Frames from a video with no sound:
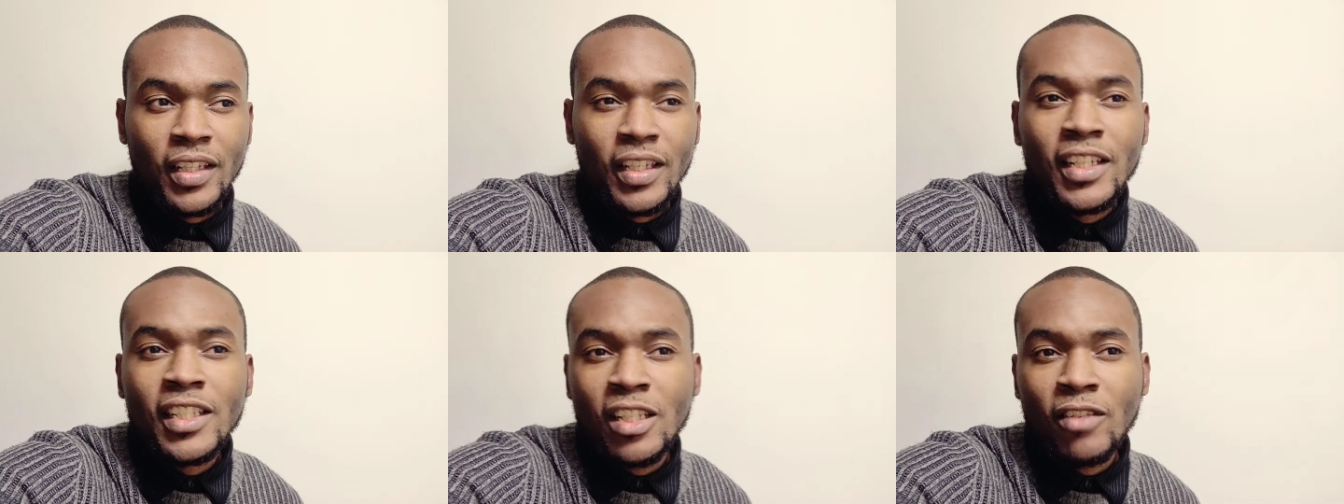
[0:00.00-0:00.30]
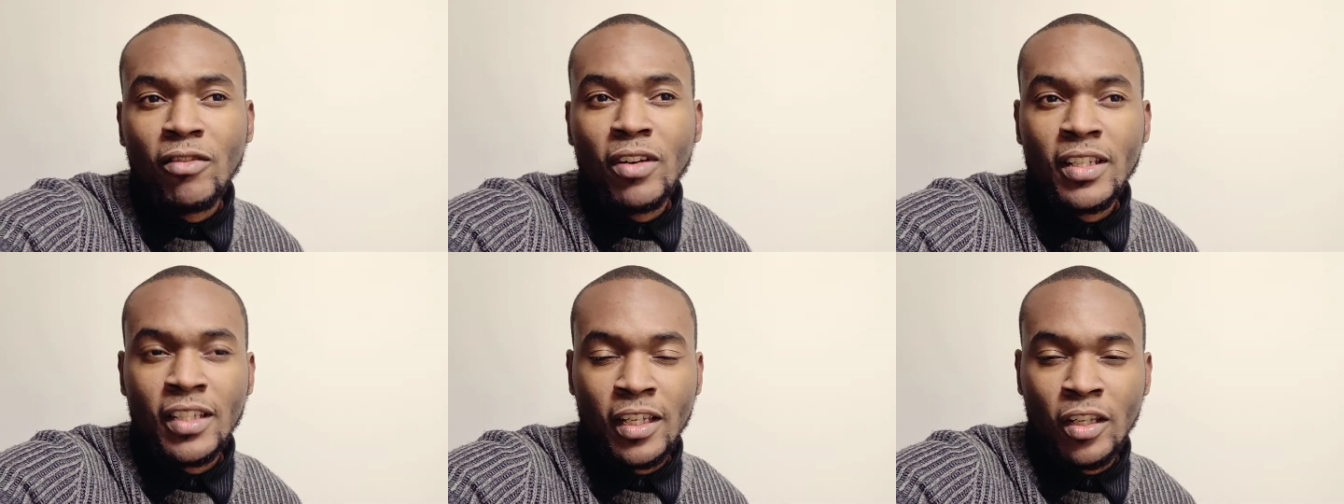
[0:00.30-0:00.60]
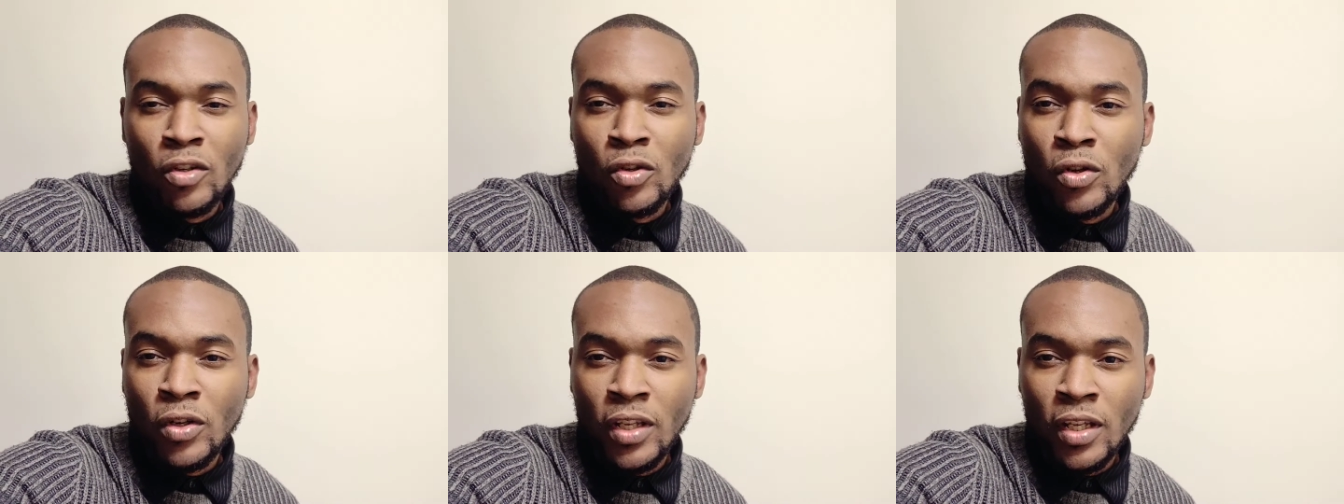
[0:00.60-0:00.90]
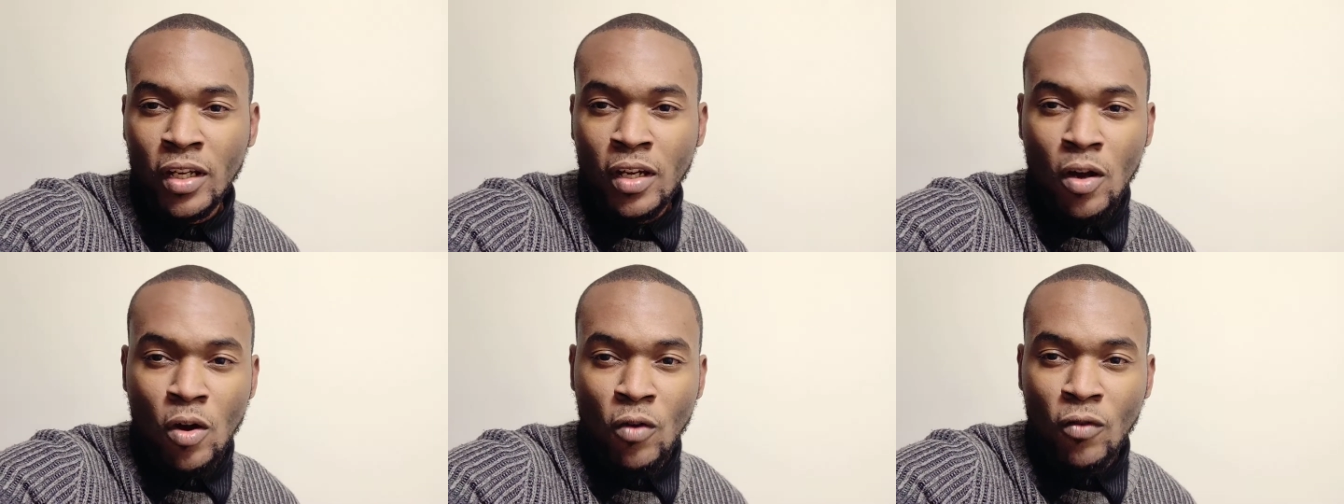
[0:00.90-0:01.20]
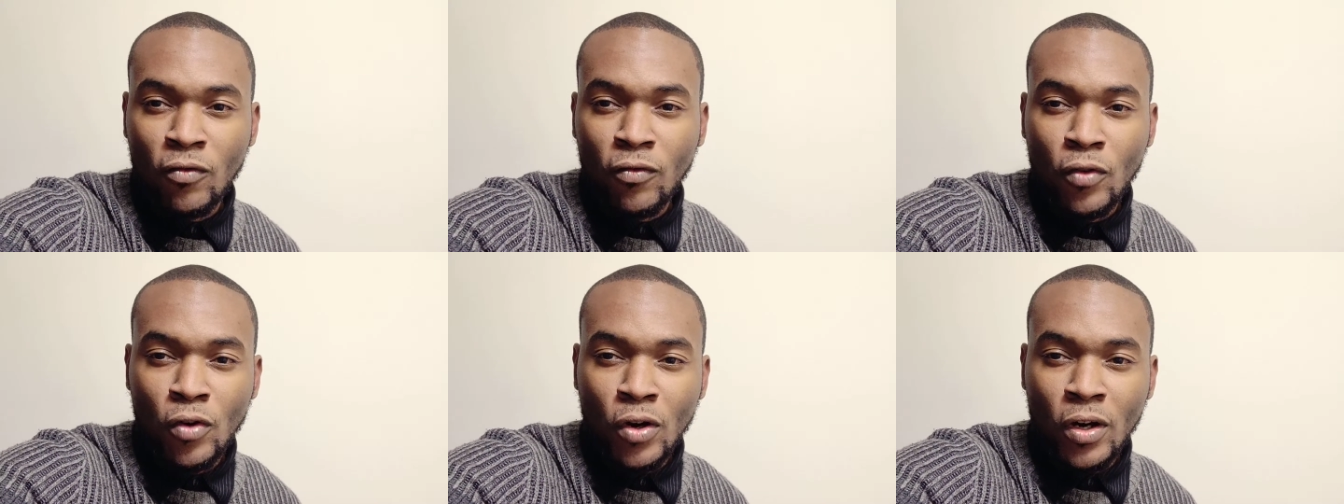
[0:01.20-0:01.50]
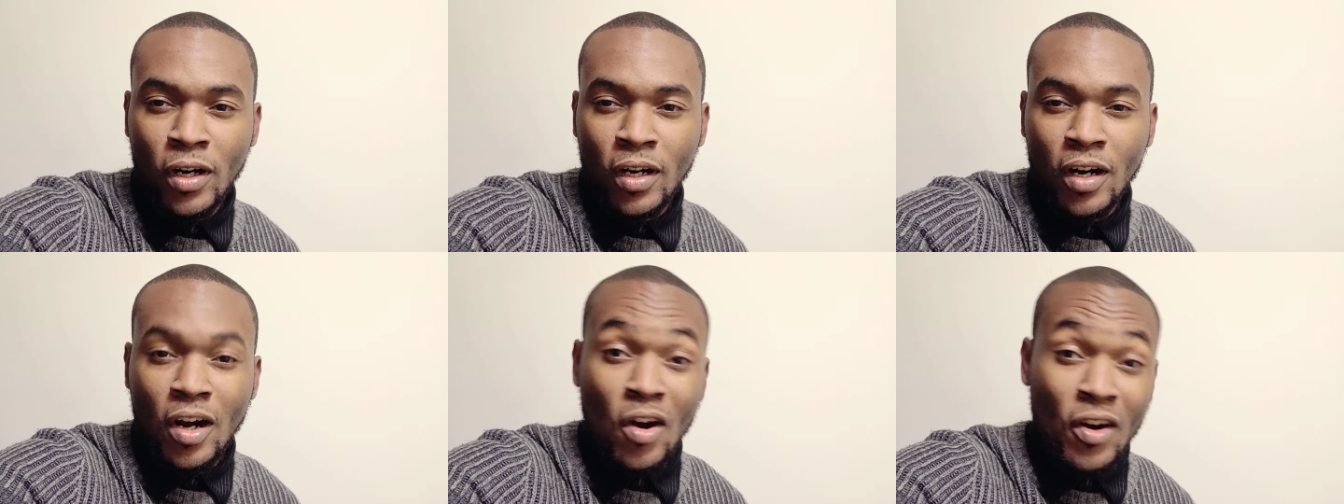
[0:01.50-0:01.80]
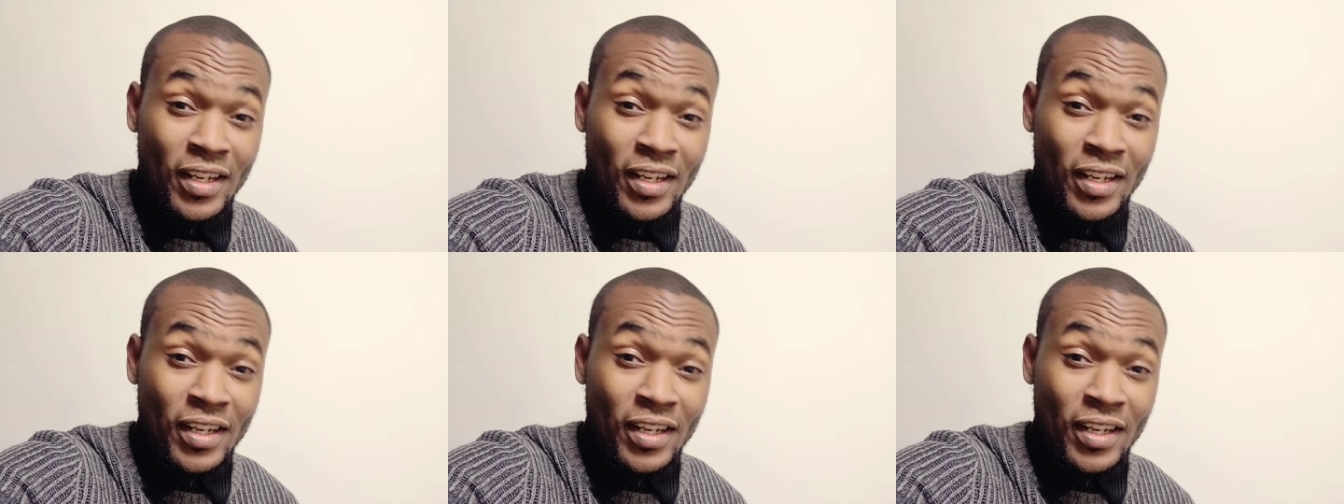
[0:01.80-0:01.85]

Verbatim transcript: each of us can only account for